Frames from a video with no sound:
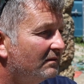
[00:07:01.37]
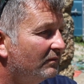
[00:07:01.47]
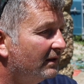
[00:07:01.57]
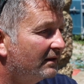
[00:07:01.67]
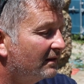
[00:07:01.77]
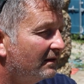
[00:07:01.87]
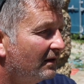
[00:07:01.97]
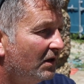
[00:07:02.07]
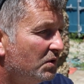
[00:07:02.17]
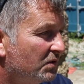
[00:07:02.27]
with
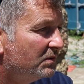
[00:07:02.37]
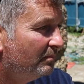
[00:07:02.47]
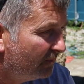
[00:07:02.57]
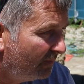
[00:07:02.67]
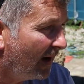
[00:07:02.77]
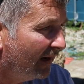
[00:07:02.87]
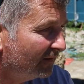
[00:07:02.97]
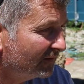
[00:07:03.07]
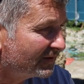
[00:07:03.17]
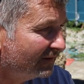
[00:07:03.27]
huge
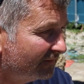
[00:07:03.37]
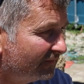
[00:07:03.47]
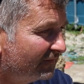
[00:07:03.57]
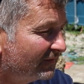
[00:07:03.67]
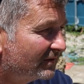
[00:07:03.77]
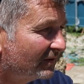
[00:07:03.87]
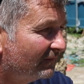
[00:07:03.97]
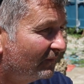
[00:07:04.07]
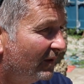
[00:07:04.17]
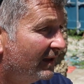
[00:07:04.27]
bales of sort of
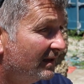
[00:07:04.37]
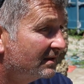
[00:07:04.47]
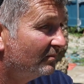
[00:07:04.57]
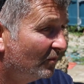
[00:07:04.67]
withies